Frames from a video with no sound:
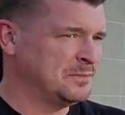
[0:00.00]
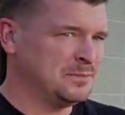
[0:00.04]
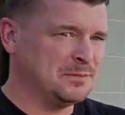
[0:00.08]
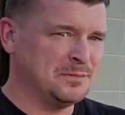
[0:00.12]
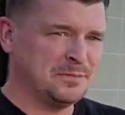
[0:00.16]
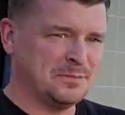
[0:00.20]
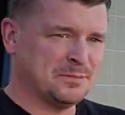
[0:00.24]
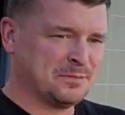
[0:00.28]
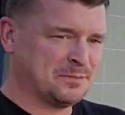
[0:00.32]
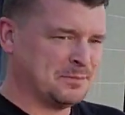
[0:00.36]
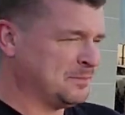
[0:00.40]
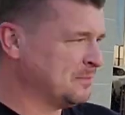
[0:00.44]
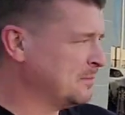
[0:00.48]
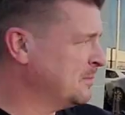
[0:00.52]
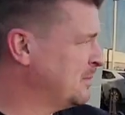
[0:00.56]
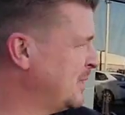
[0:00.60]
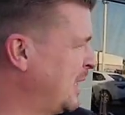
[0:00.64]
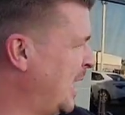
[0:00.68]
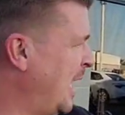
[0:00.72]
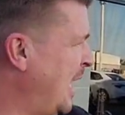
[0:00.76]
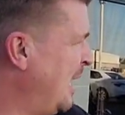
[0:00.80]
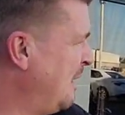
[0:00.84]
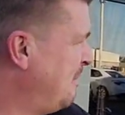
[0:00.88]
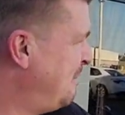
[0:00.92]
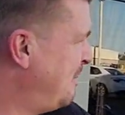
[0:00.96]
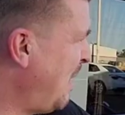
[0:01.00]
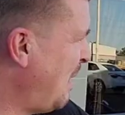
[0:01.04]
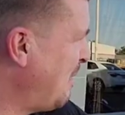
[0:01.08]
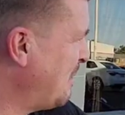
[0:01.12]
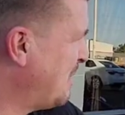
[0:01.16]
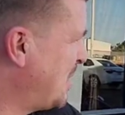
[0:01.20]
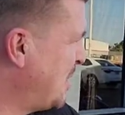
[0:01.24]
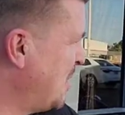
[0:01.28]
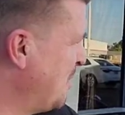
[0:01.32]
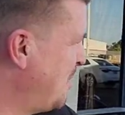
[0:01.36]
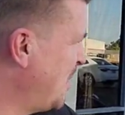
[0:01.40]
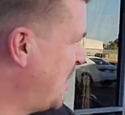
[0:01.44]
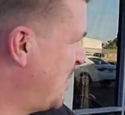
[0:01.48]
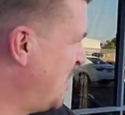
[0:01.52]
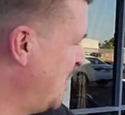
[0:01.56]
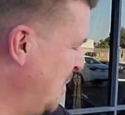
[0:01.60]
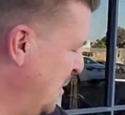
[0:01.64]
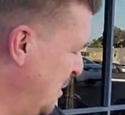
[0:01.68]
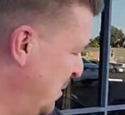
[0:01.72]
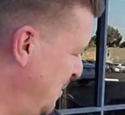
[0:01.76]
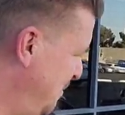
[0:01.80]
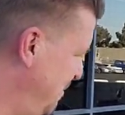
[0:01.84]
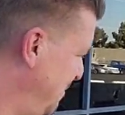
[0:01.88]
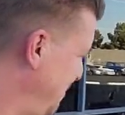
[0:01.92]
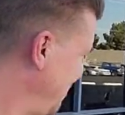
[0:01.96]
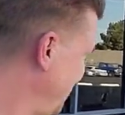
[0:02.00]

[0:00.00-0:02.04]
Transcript: You're welcome. Yeah, that was super cool.